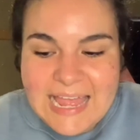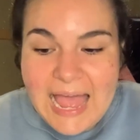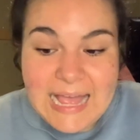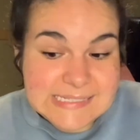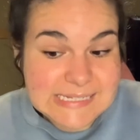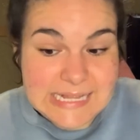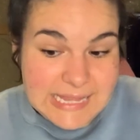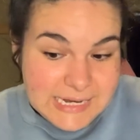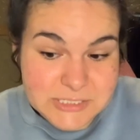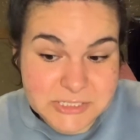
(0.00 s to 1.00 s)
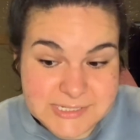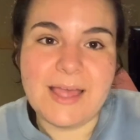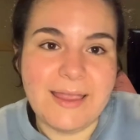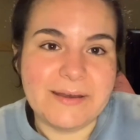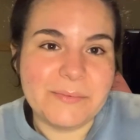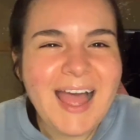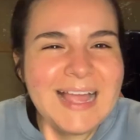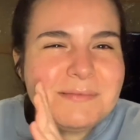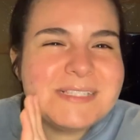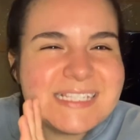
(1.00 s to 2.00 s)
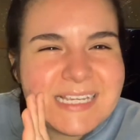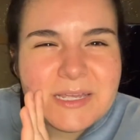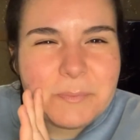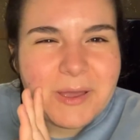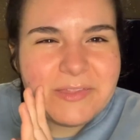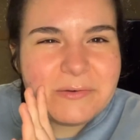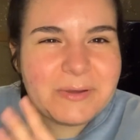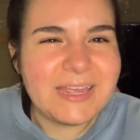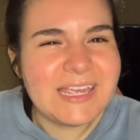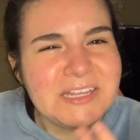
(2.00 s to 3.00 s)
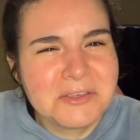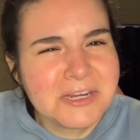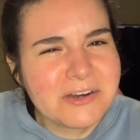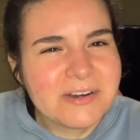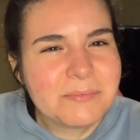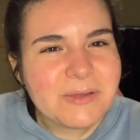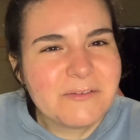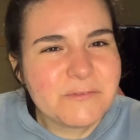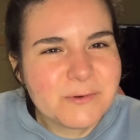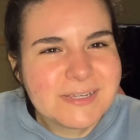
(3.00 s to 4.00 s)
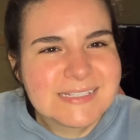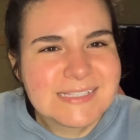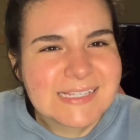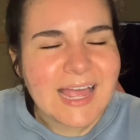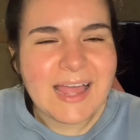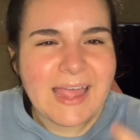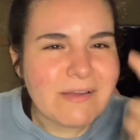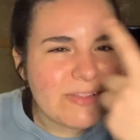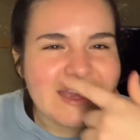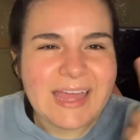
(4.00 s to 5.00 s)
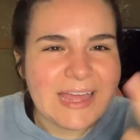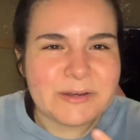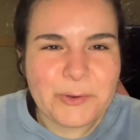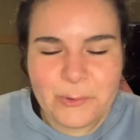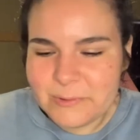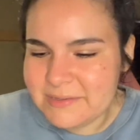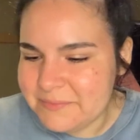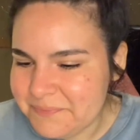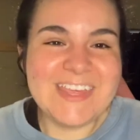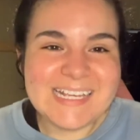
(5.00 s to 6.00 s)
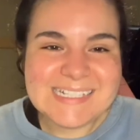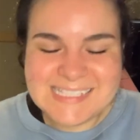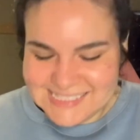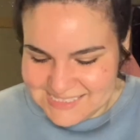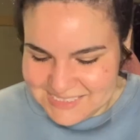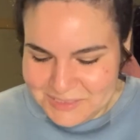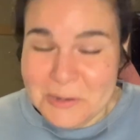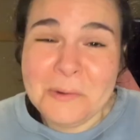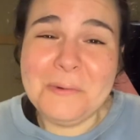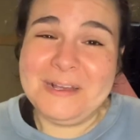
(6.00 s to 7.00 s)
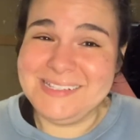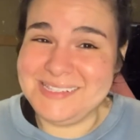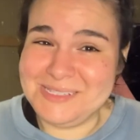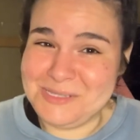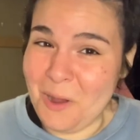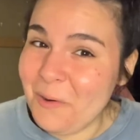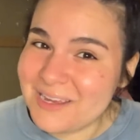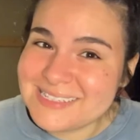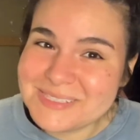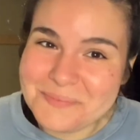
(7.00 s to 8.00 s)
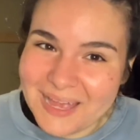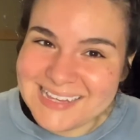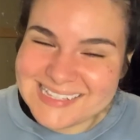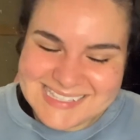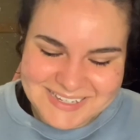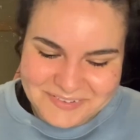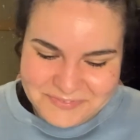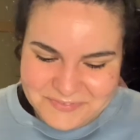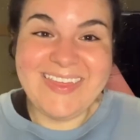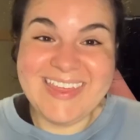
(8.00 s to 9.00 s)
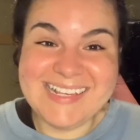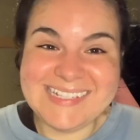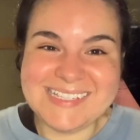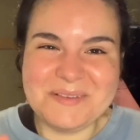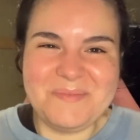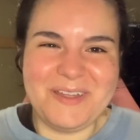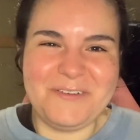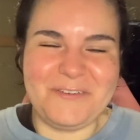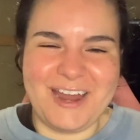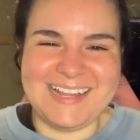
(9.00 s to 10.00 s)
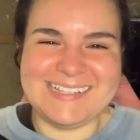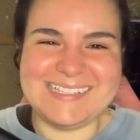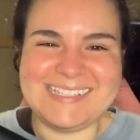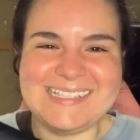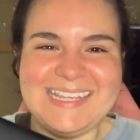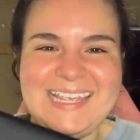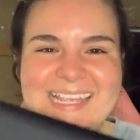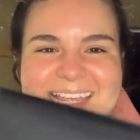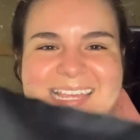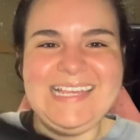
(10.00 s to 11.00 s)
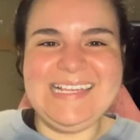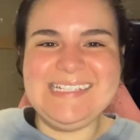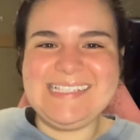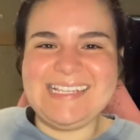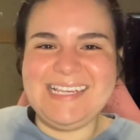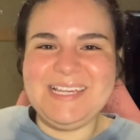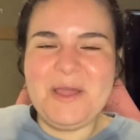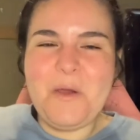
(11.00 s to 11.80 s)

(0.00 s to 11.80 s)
as a collector's item. I'm sick, by the way. Can you hear it in my voice? Yeah, I have like a head cold. This was so expensive. This, my friends, is the